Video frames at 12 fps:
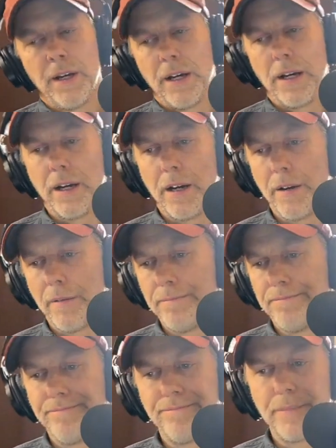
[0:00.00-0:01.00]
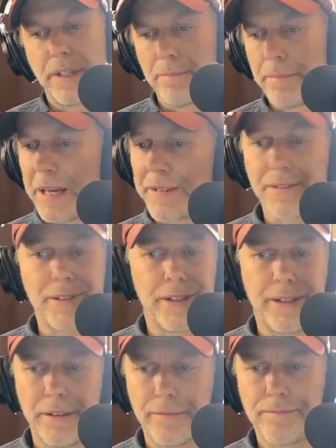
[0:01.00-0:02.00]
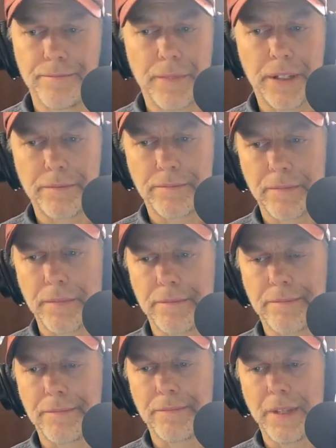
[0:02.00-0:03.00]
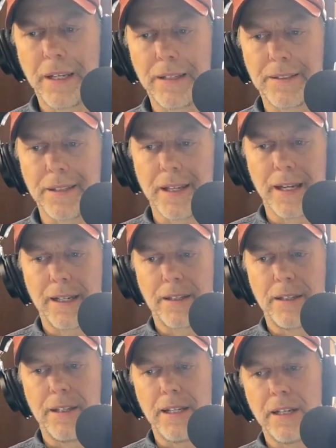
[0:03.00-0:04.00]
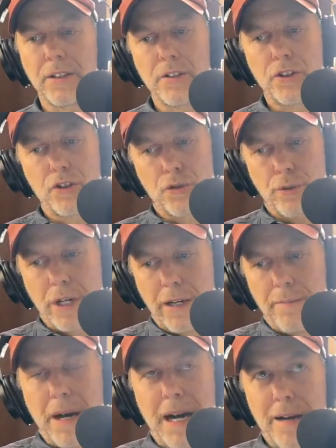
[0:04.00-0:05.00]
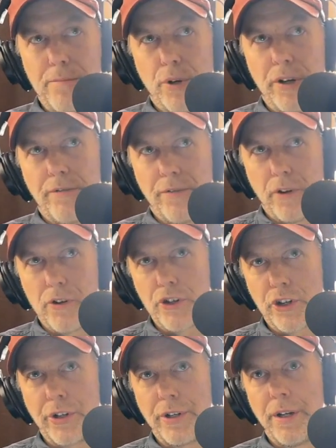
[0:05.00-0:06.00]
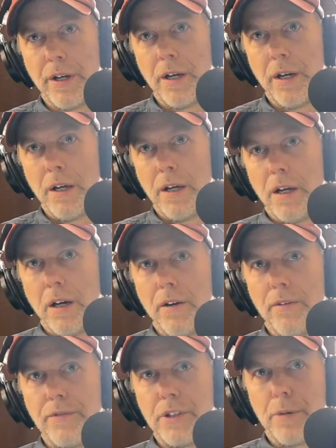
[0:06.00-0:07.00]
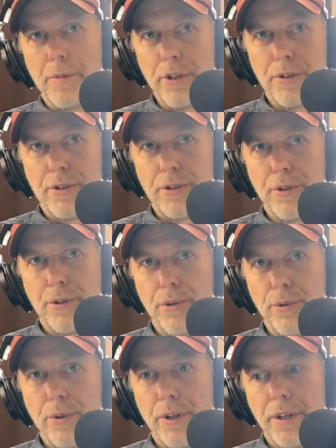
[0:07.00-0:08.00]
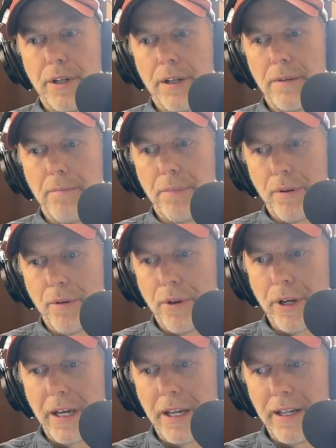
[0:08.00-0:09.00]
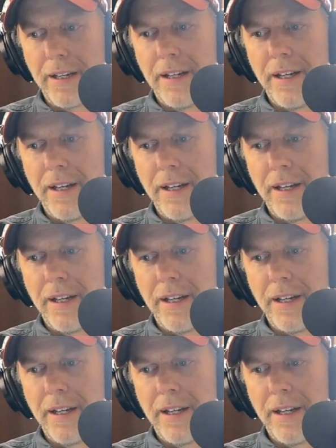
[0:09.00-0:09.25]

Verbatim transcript: Um, it basically it it's like the extreme hybrid version of W two employee